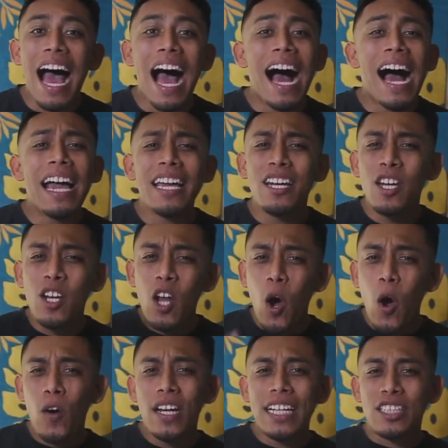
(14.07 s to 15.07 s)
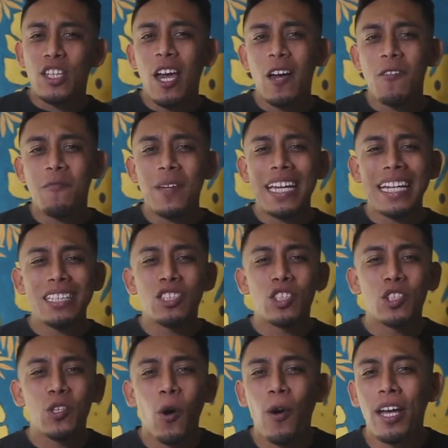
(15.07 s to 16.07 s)
I know that you have been
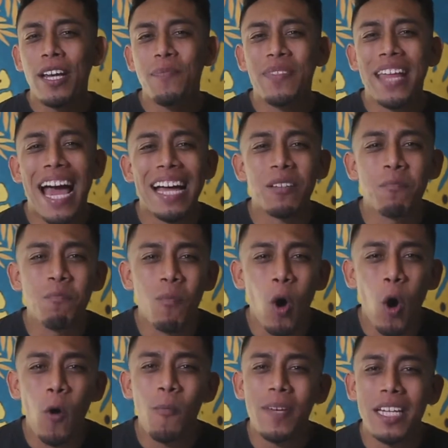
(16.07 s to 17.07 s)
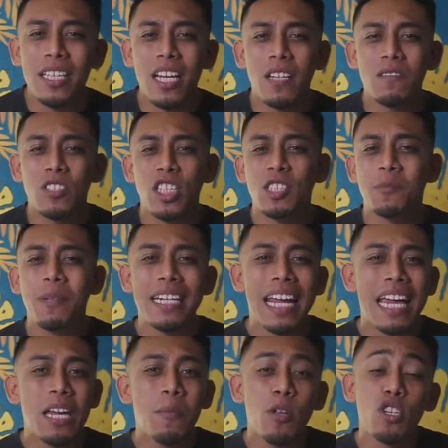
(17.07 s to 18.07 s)
enjoying that moment of just
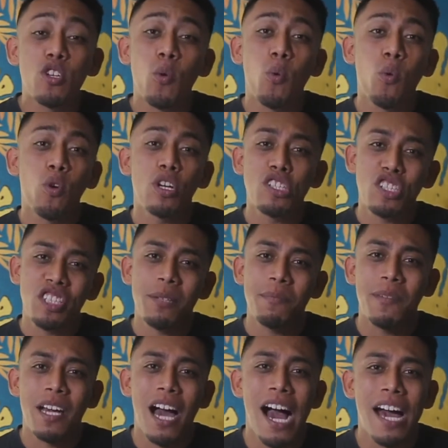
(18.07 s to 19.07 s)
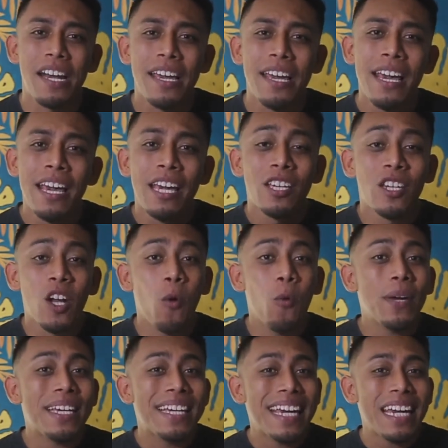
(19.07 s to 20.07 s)
being able to worship God. You
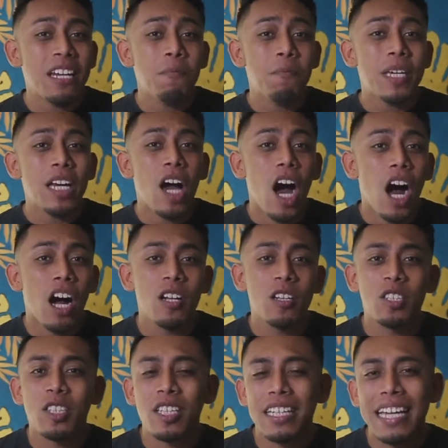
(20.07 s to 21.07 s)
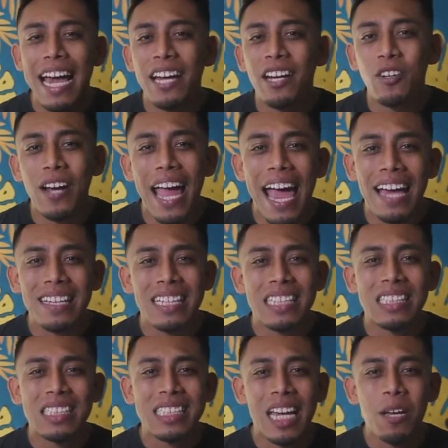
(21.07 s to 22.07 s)
know, we can't be all together at
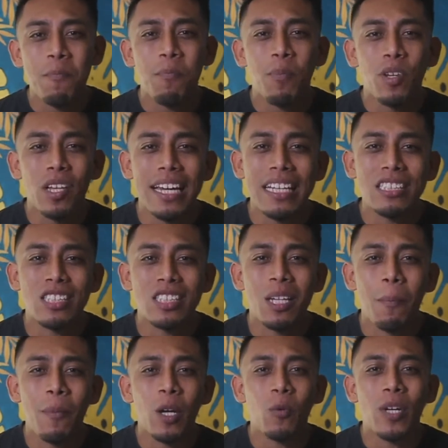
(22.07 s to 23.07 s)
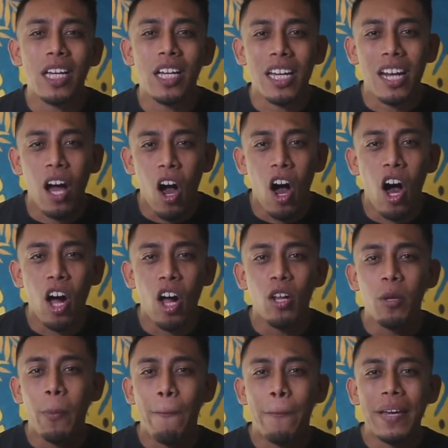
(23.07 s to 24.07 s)
the same place, but we could
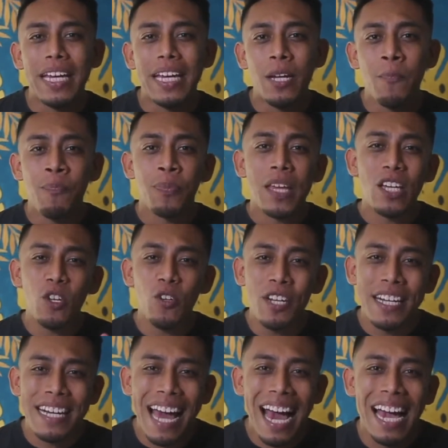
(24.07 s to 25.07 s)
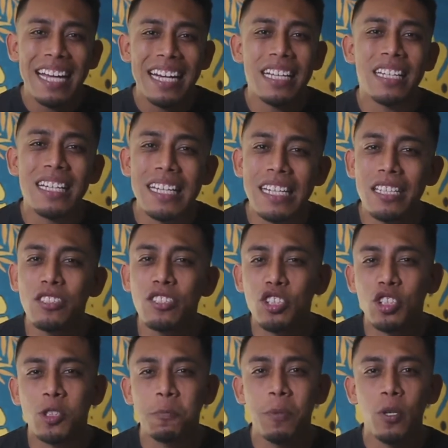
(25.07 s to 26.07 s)
all be united in
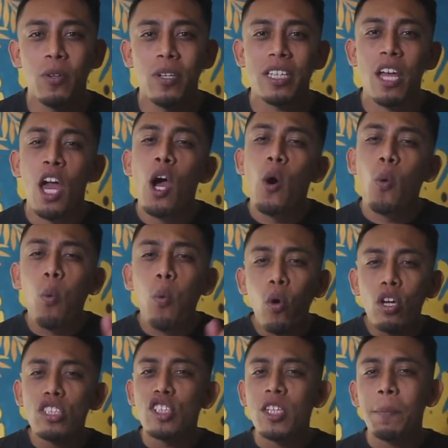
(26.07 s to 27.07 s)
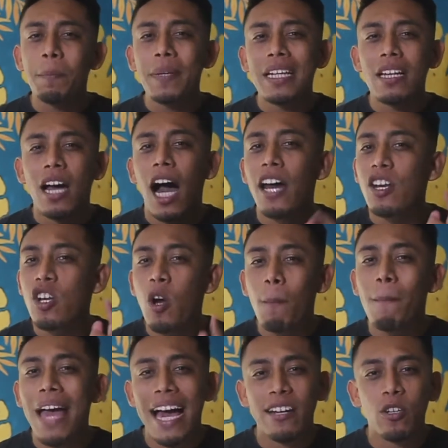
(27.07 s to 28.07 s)
spirit, worshiping God
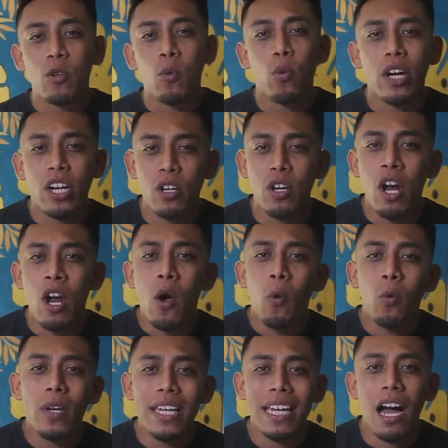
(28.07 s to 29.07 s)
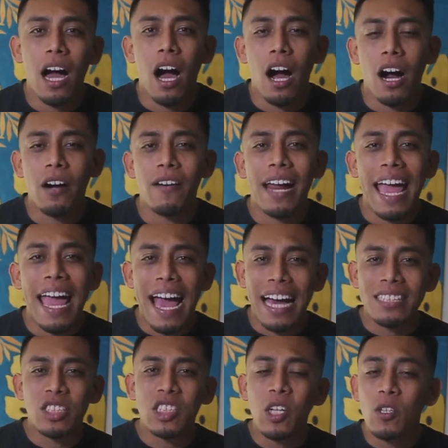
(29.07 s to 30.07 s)
no matter where we are
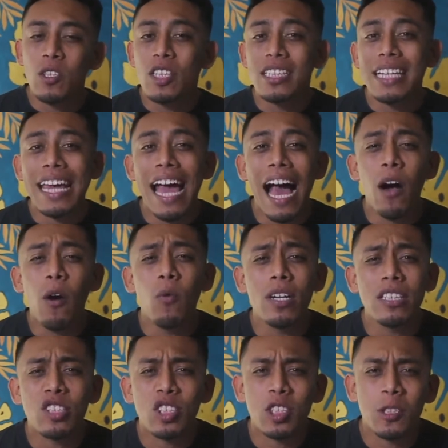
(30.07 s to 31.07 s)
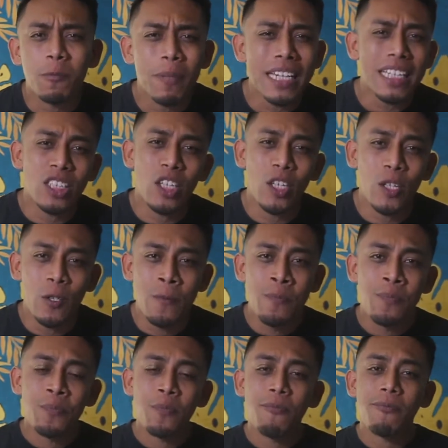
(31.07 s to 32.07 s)
at. So today I want to speak to you
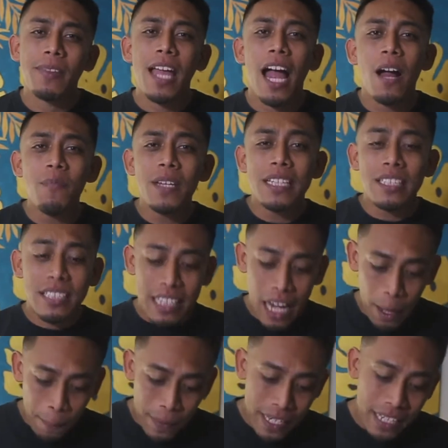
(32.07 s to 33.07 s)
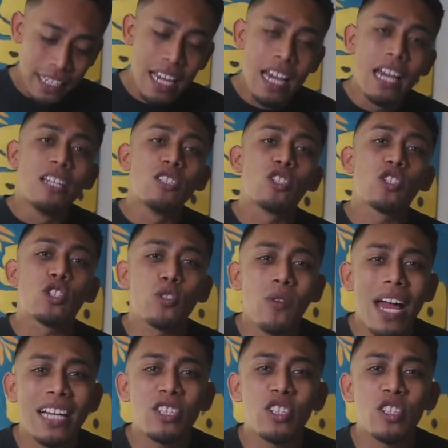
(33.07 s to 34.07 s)
on the topic,
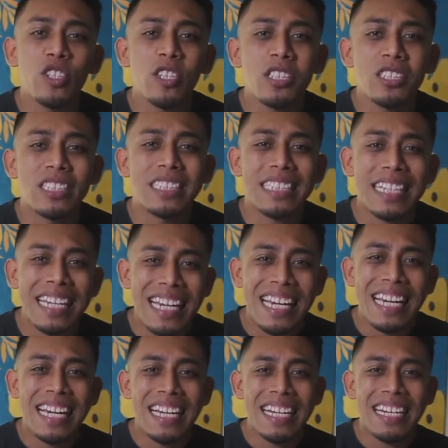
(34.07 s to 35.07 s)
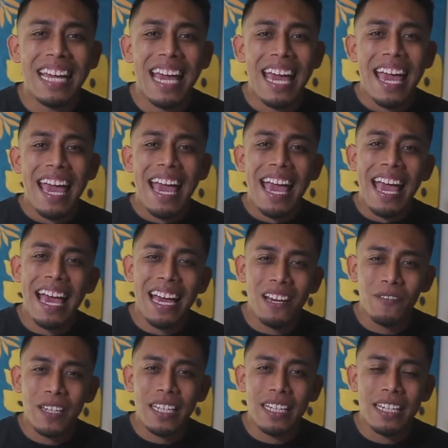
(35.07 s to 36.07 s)
treasures in
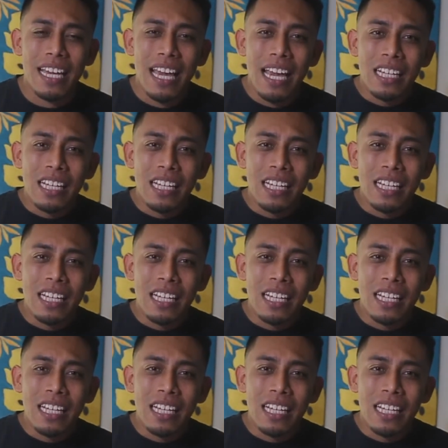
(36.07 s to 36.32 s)
heaven.